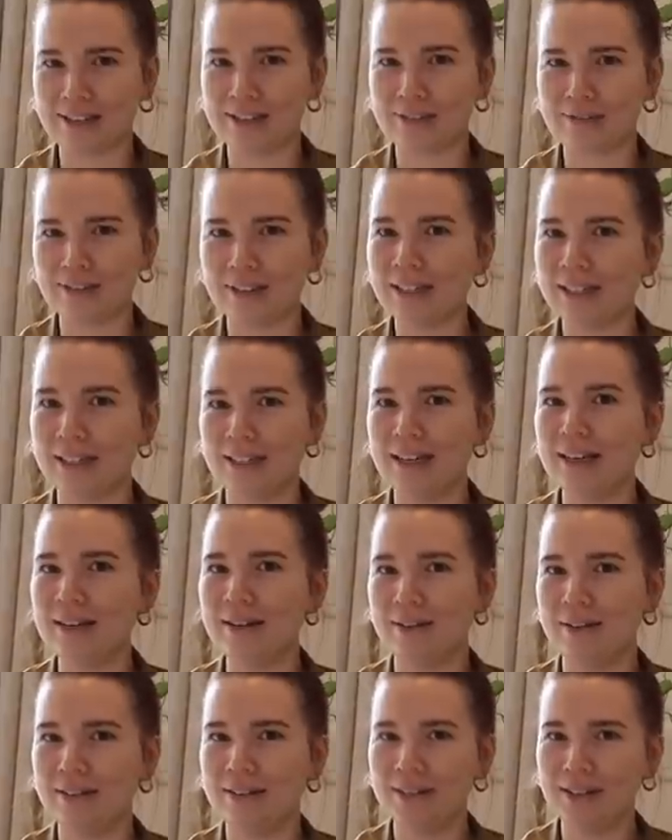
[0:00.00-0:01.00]
It's really
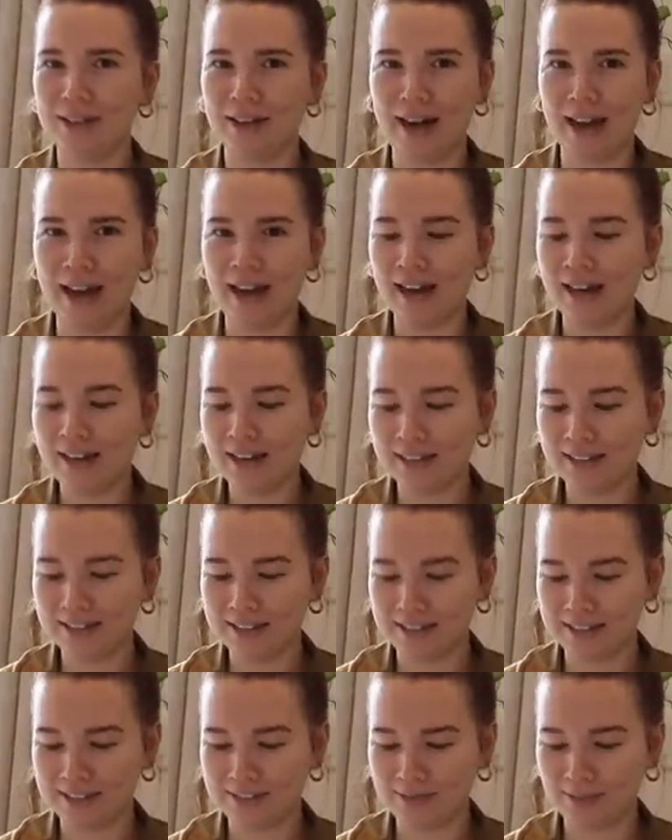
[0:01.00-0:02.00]
cute. Your
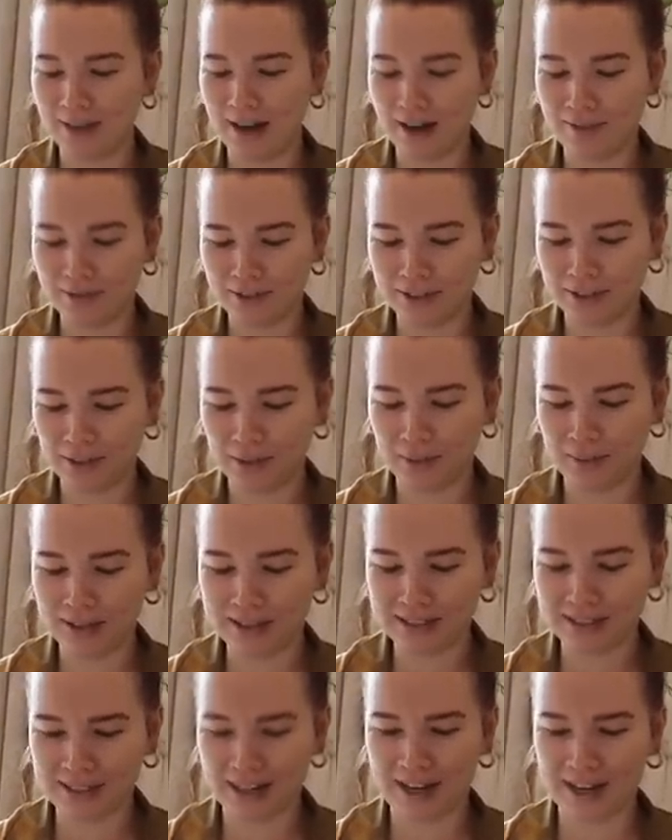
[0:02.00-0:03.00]
eggs, whatever you're
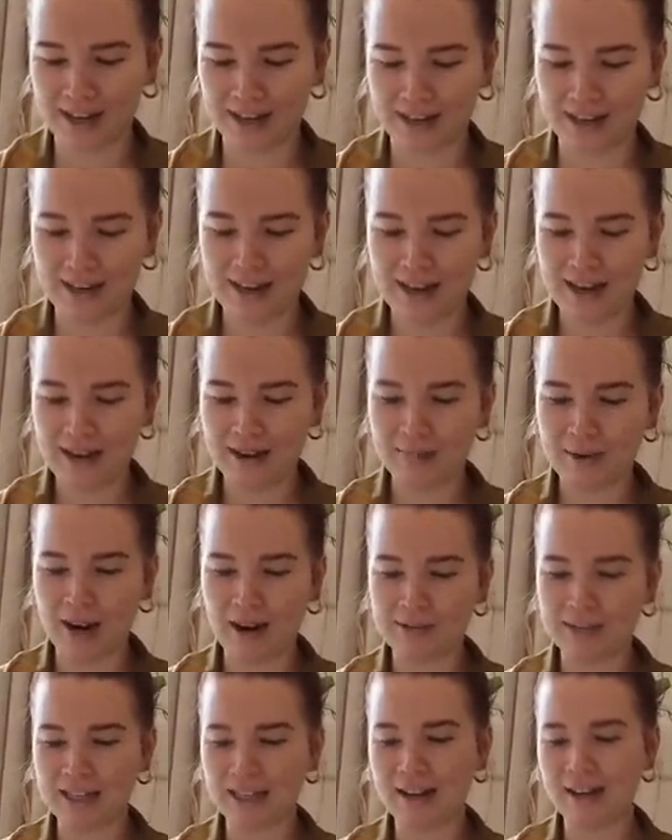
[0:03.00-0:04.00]
whisking. But
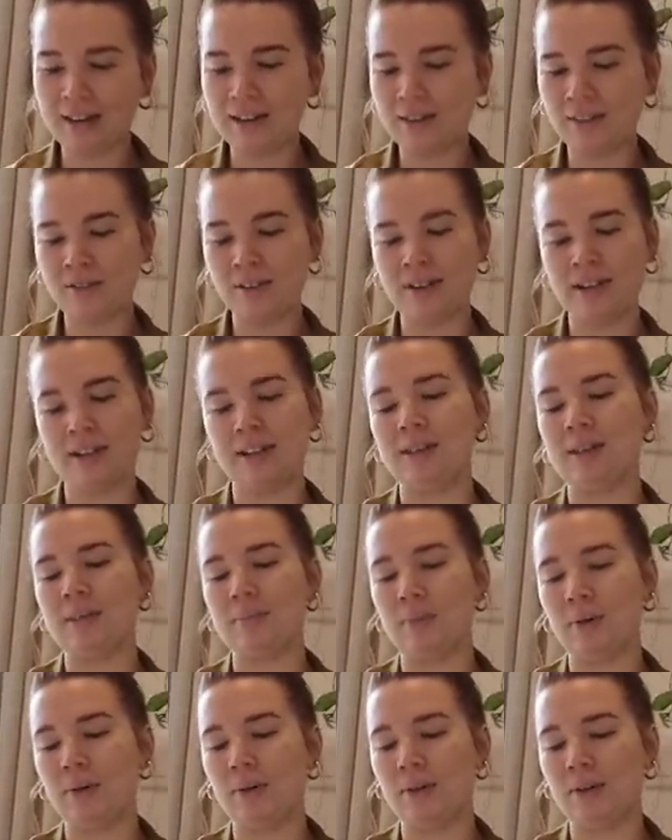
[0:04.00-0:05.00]
I was like, I don't want to get the
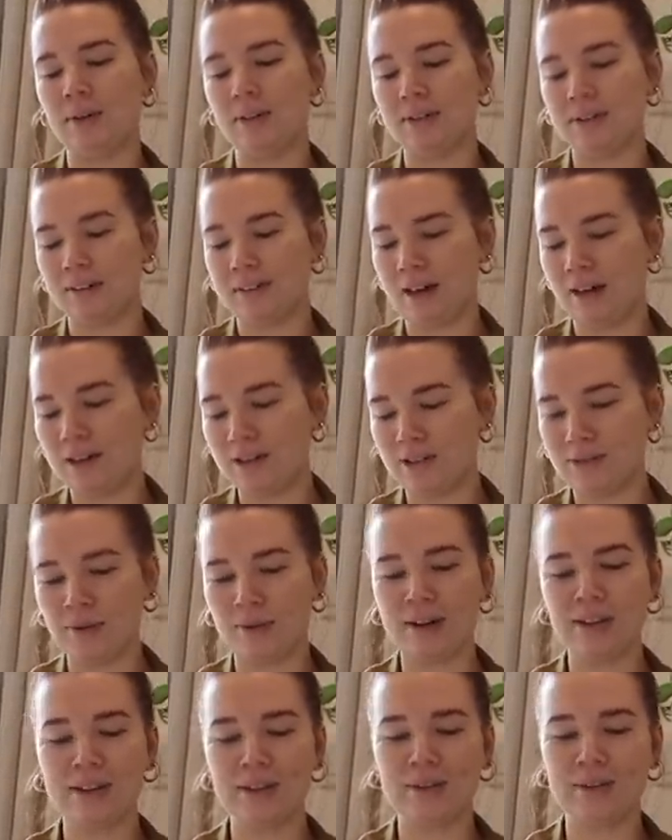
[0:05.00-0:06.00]
bowl. I just
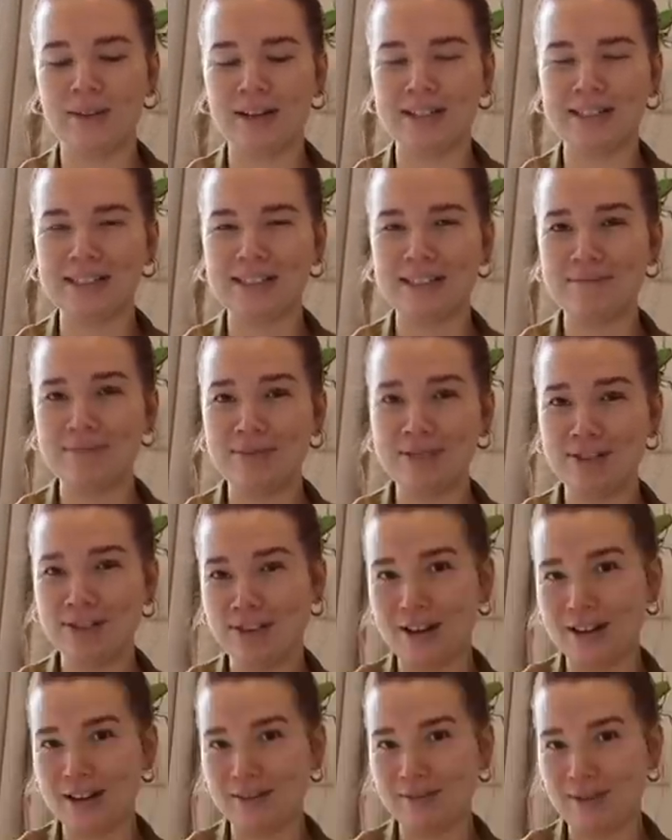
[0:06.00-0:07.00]
wanted the whisk. But
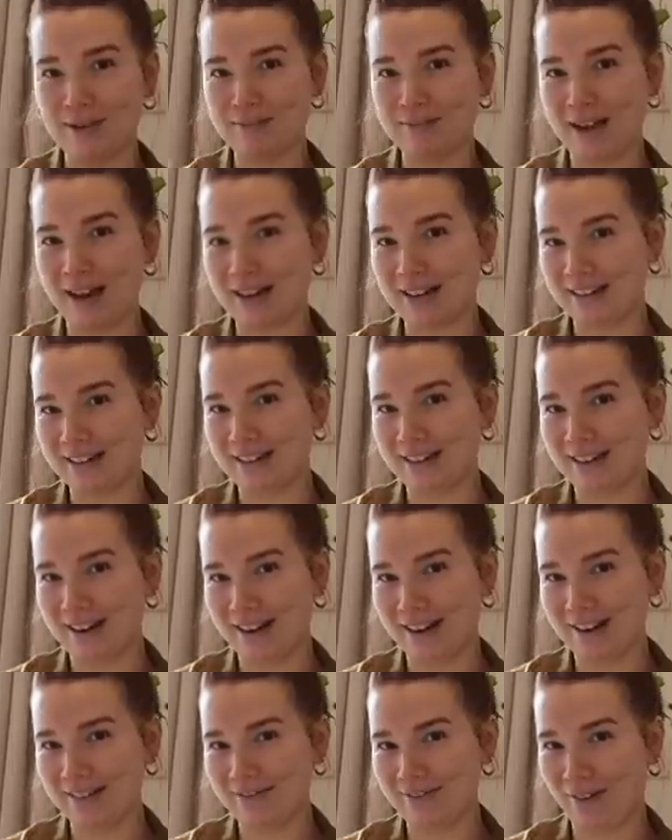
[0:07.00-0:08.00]
Jared went back and
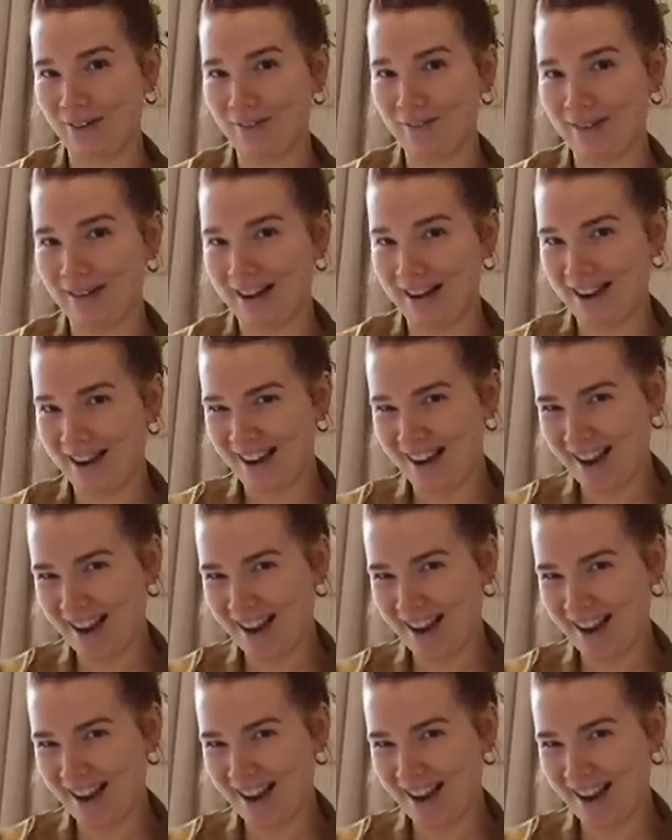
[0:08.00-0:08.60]
got it for me.